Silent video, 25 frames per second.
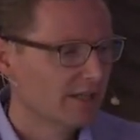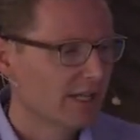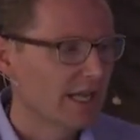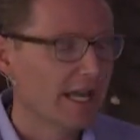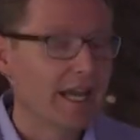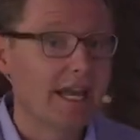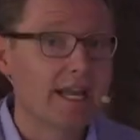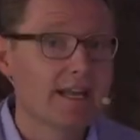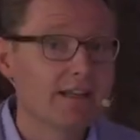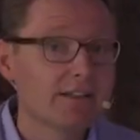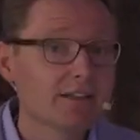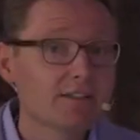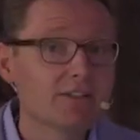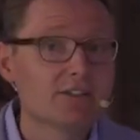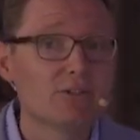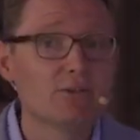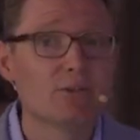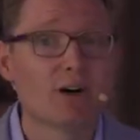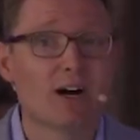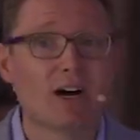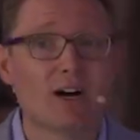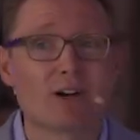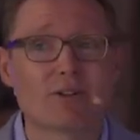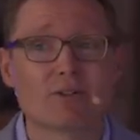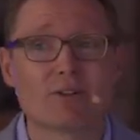and you
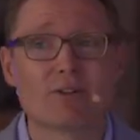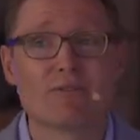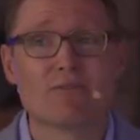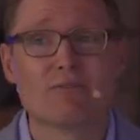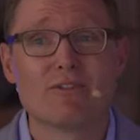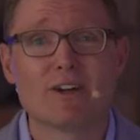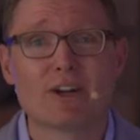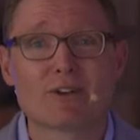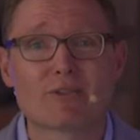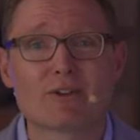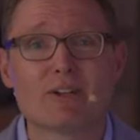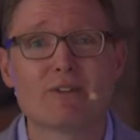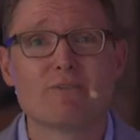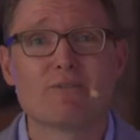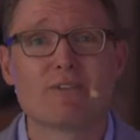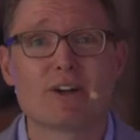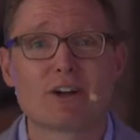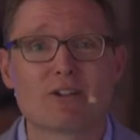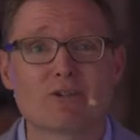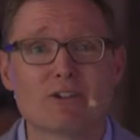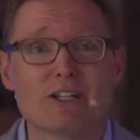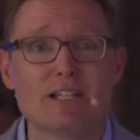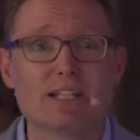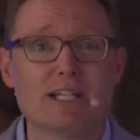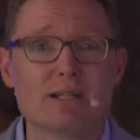are very,
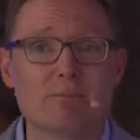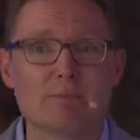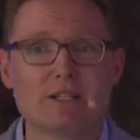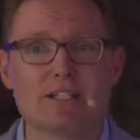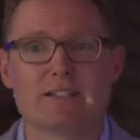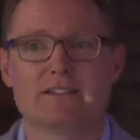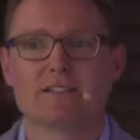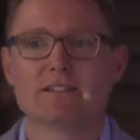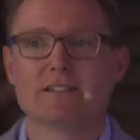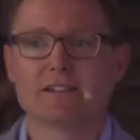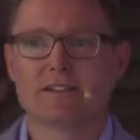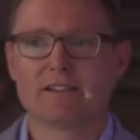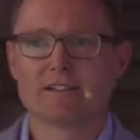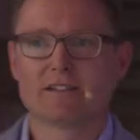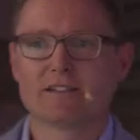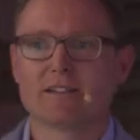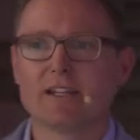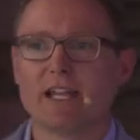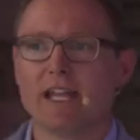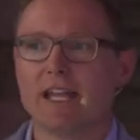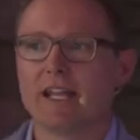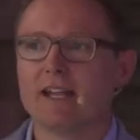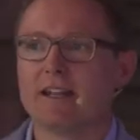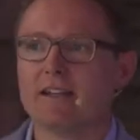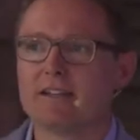very limited.
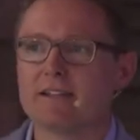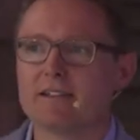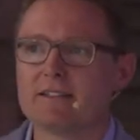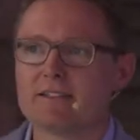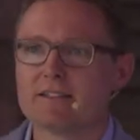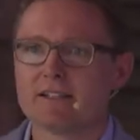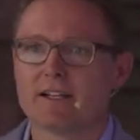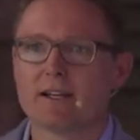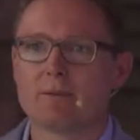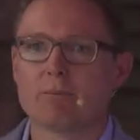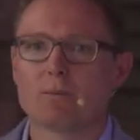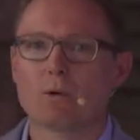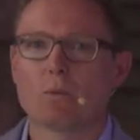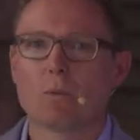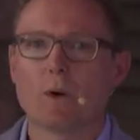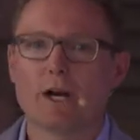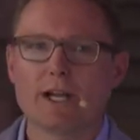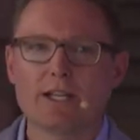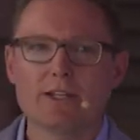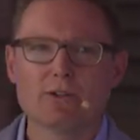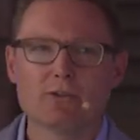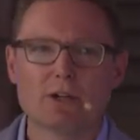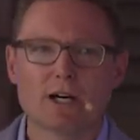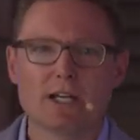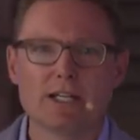And why
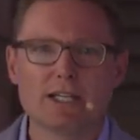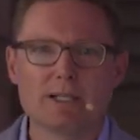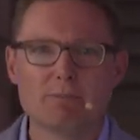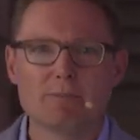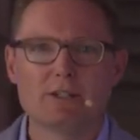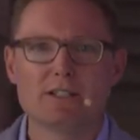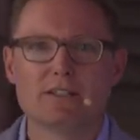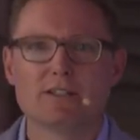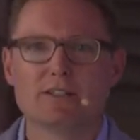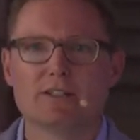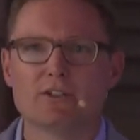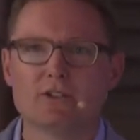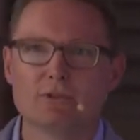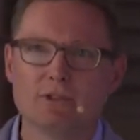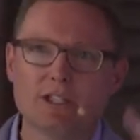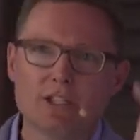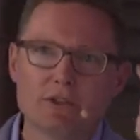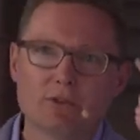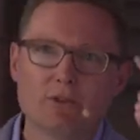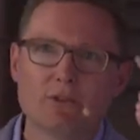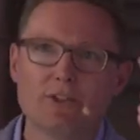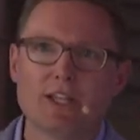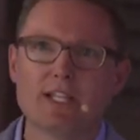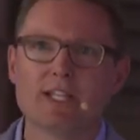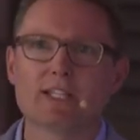you are limited? You need
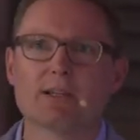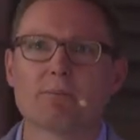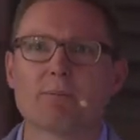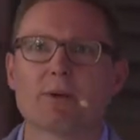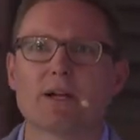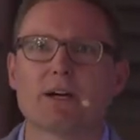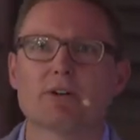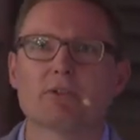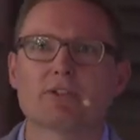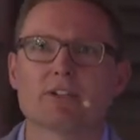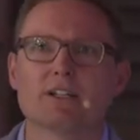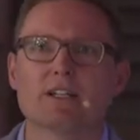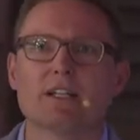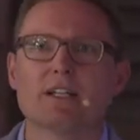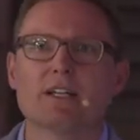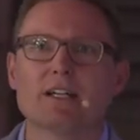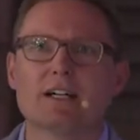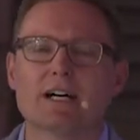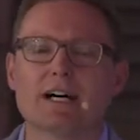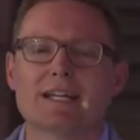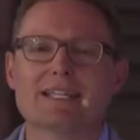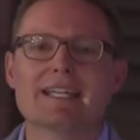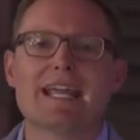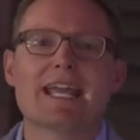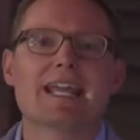to think about
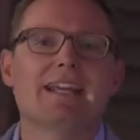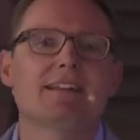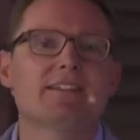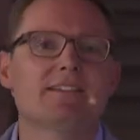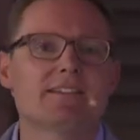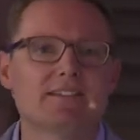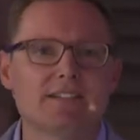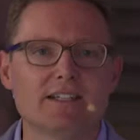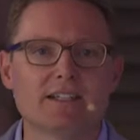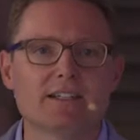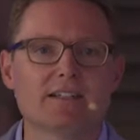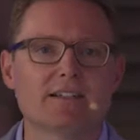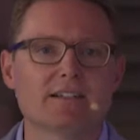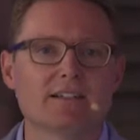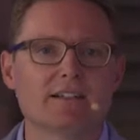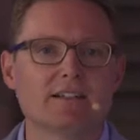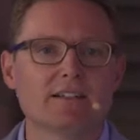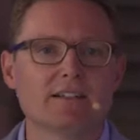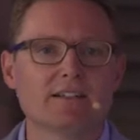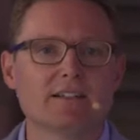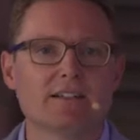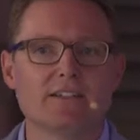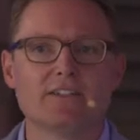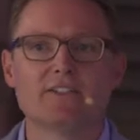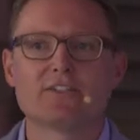an ASIC
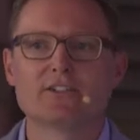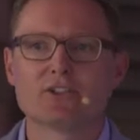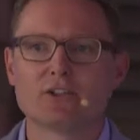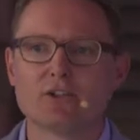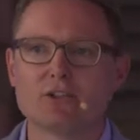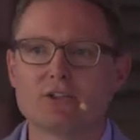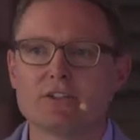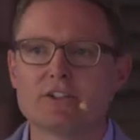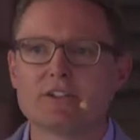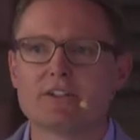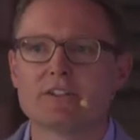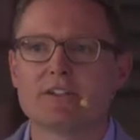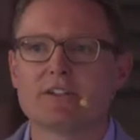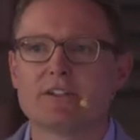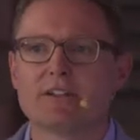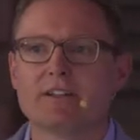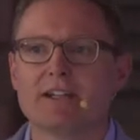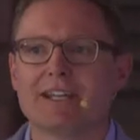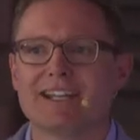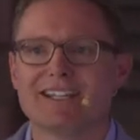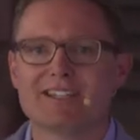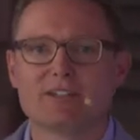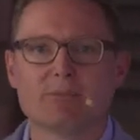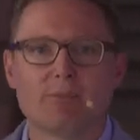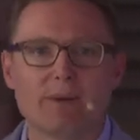is good
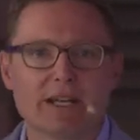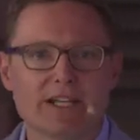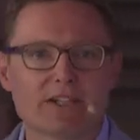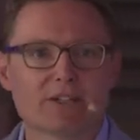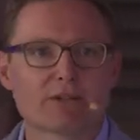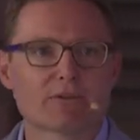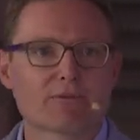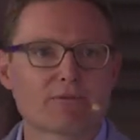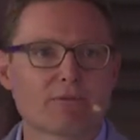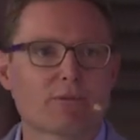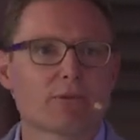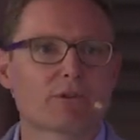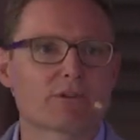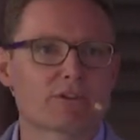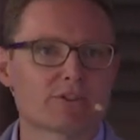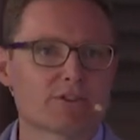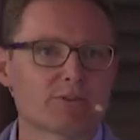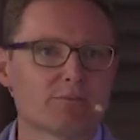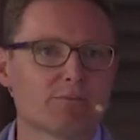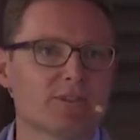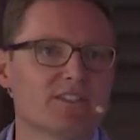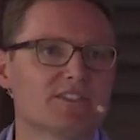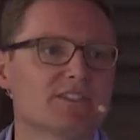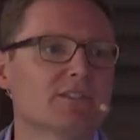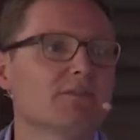and better for a
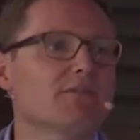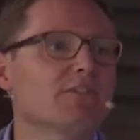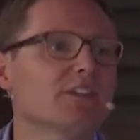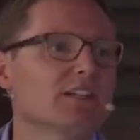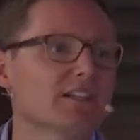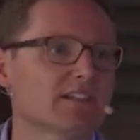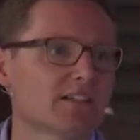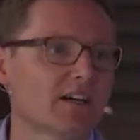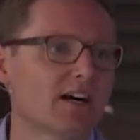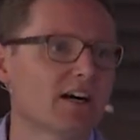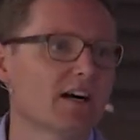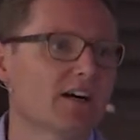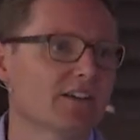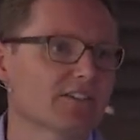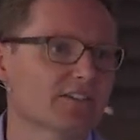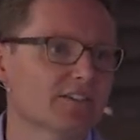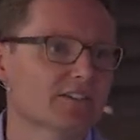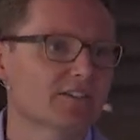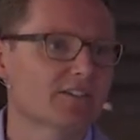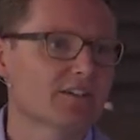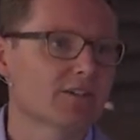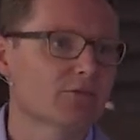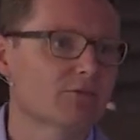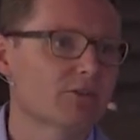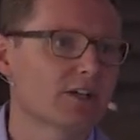specific
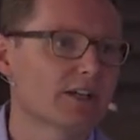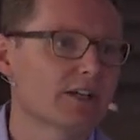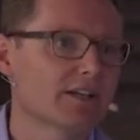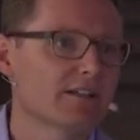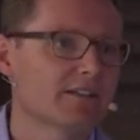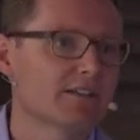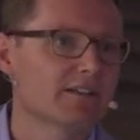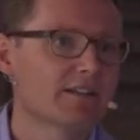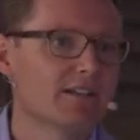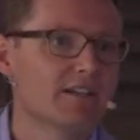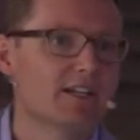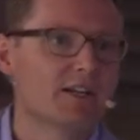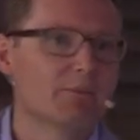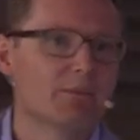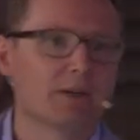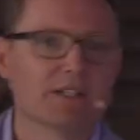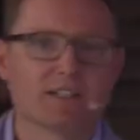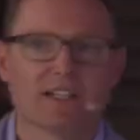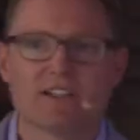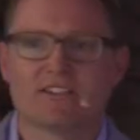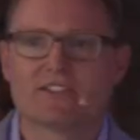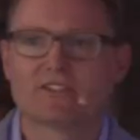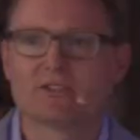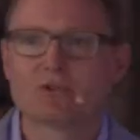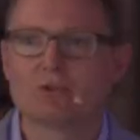task, right? But
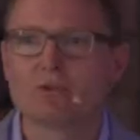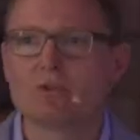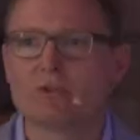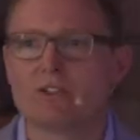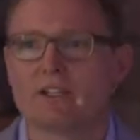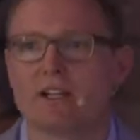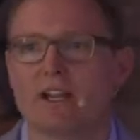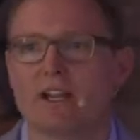as soon